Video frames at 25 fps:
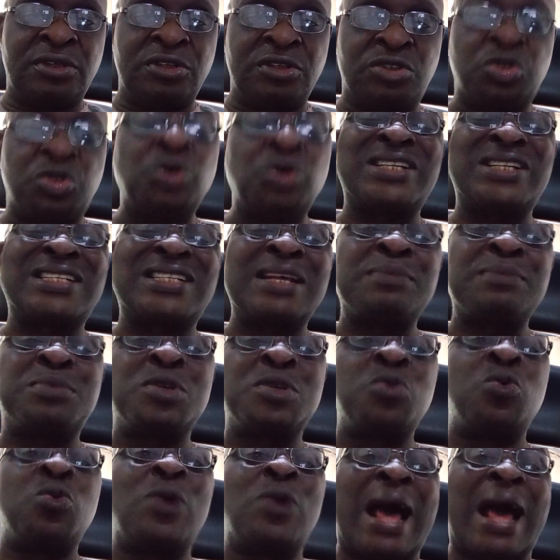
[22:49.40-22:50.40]
So the same
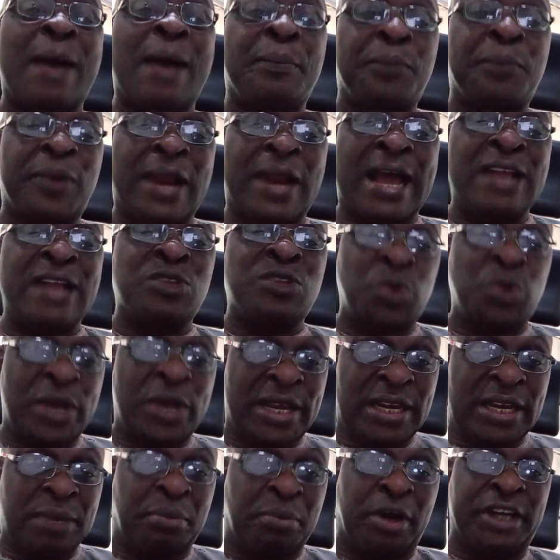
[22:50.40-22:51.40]
thing will apply to
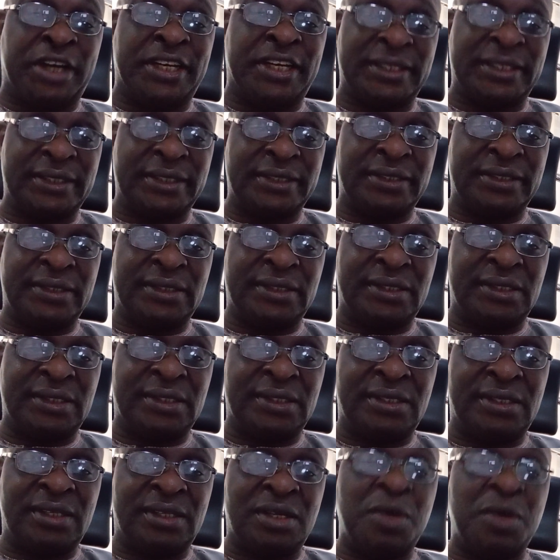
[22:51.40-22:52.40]
anybody
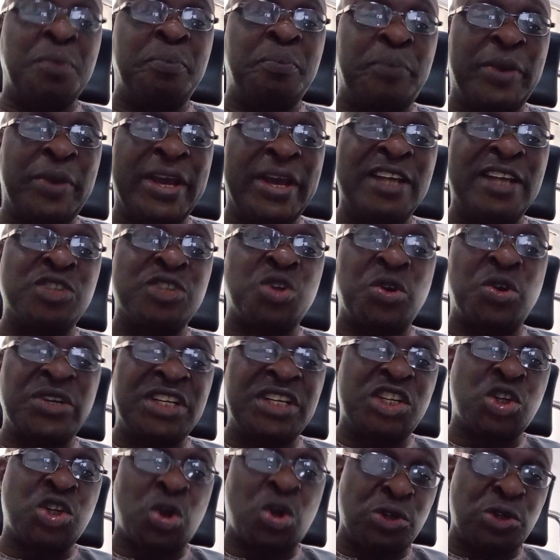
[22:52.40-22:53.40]
based on
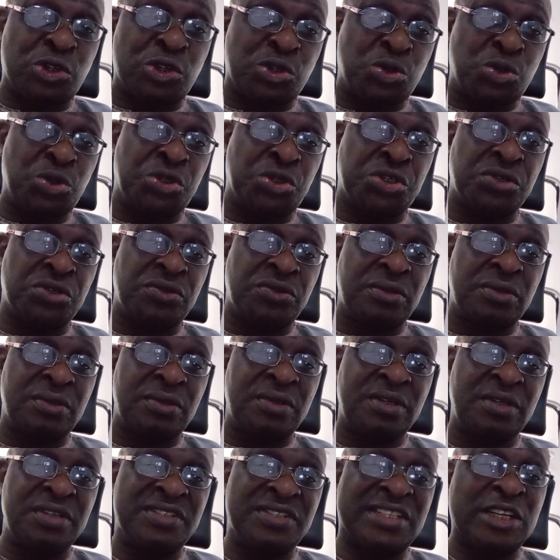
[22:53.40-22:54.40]
this constitution,
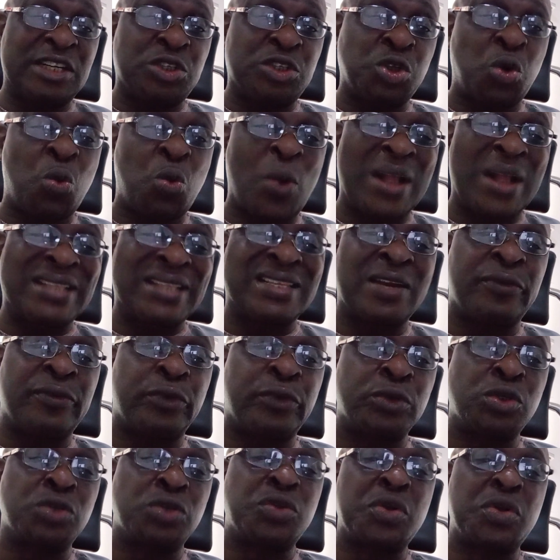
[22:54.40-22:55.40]
section
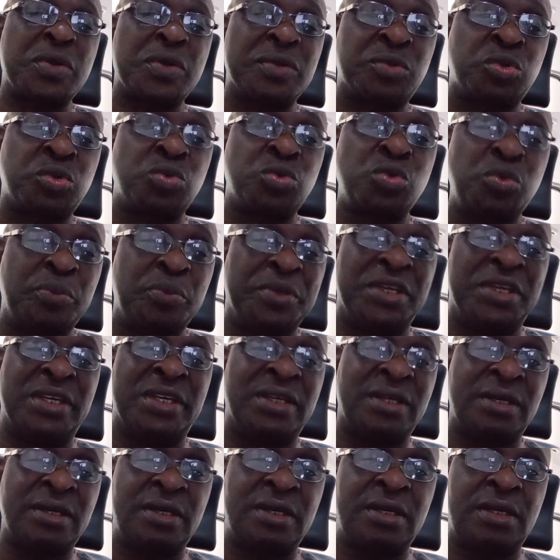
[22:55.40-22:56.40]
134, section
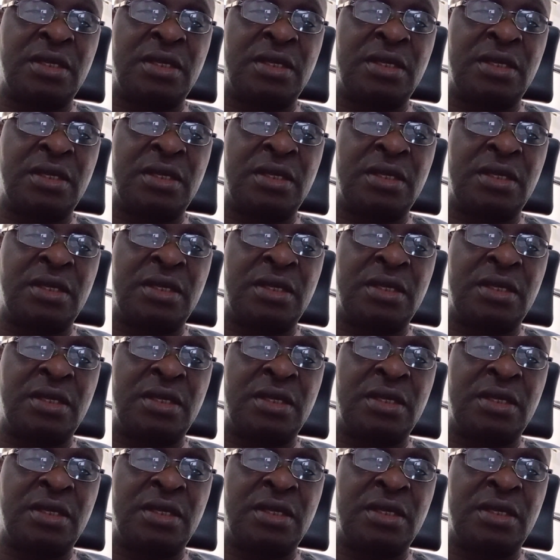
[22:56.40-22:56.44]
2B.